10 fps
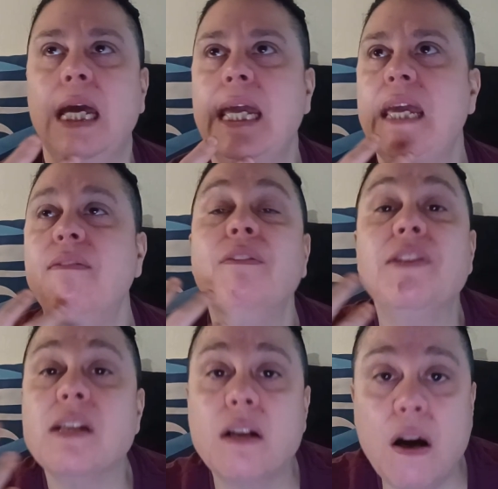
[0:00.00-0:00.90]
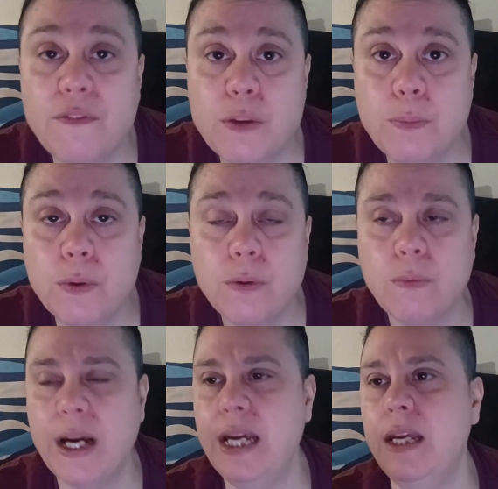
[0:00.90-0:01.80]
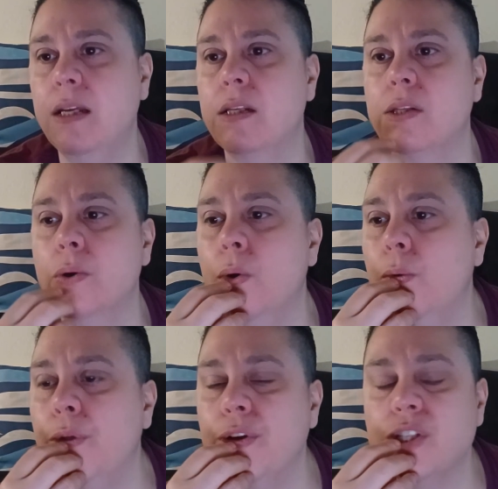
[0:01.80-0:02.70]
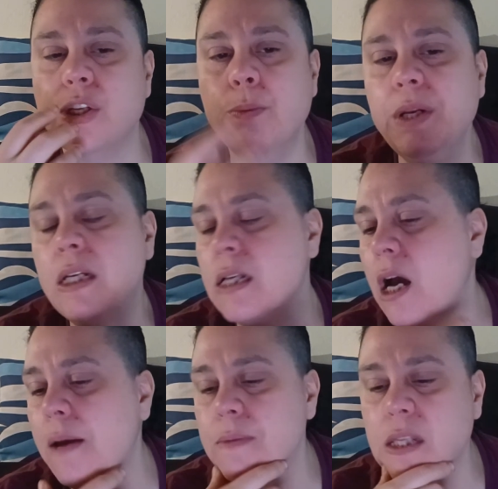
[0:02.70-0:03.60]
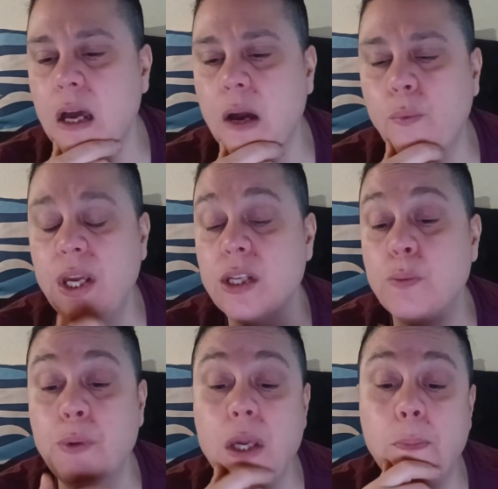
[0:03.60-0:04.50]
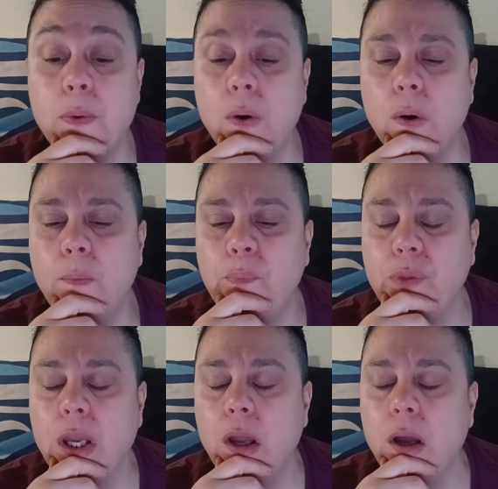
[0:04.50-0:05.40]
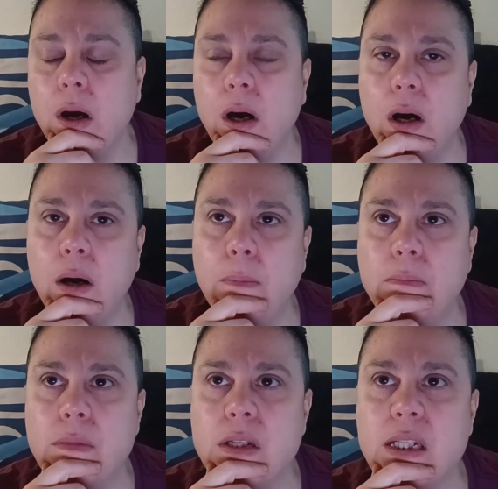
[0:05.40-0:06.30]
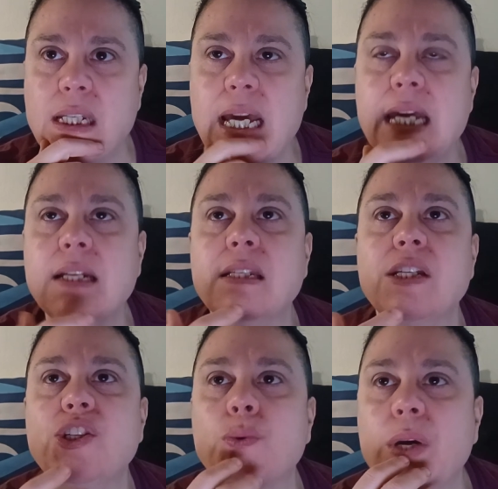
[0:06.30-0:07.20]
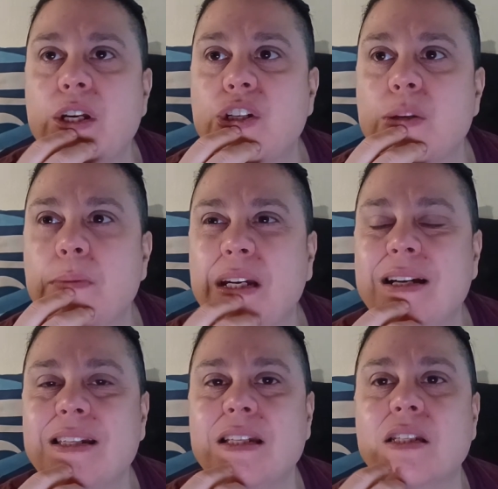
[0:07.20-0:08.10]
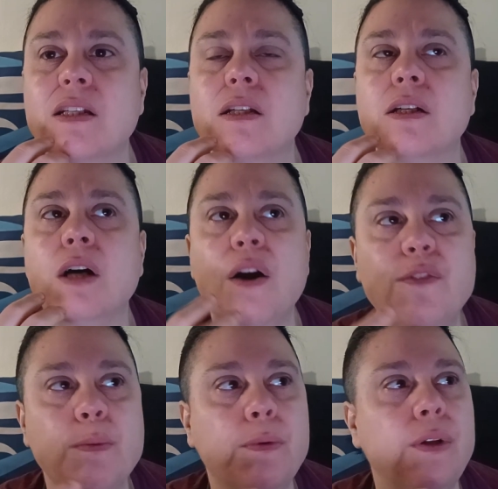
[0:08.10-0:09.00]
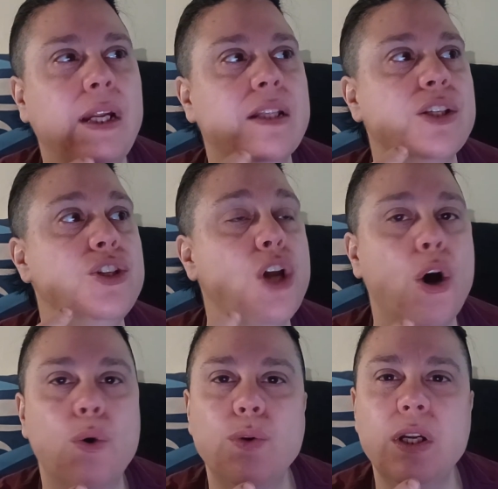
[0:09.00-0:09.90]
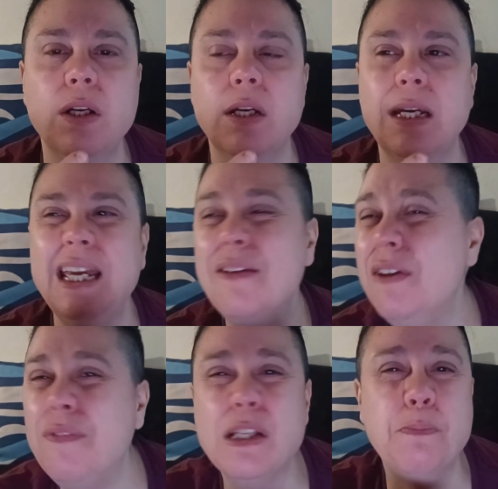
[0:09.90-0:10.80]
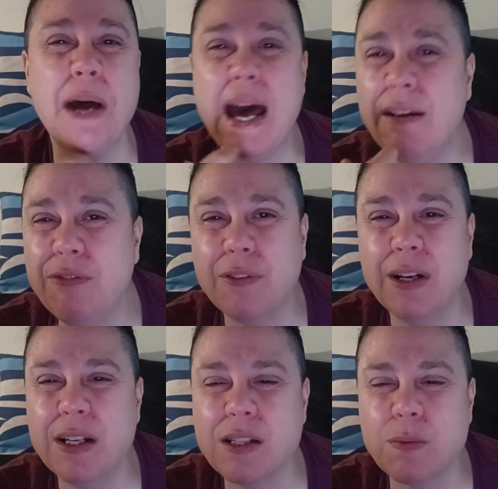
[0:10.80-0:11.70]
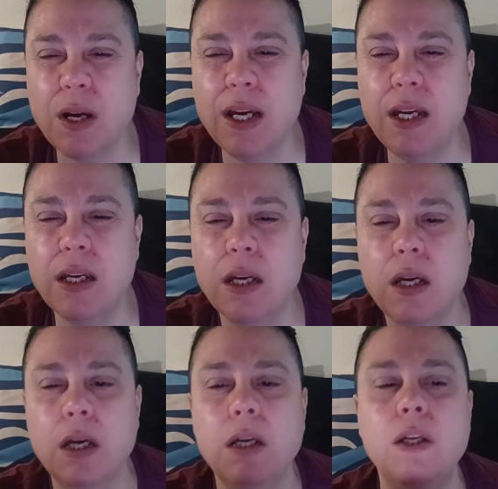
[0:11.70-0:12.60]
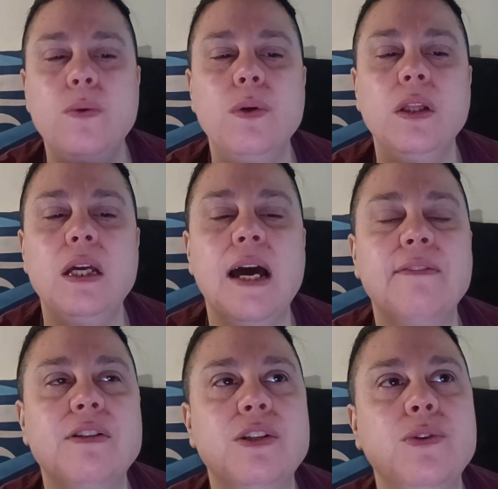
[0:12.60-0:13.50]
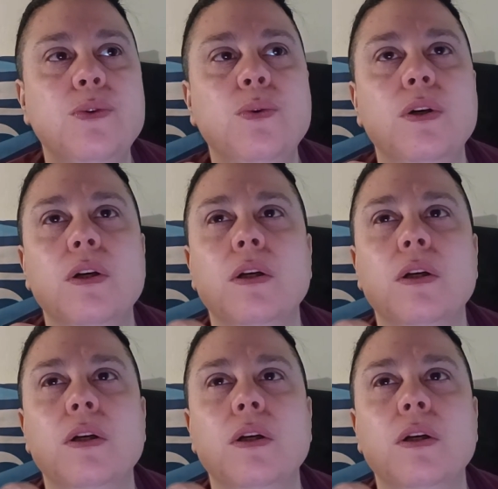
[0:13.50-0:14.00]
Even if it's uncomfortable, right? So there's so many times that we as people stay in a situation because it's comfortable and it's known, even if it's bad for us, right? You really have to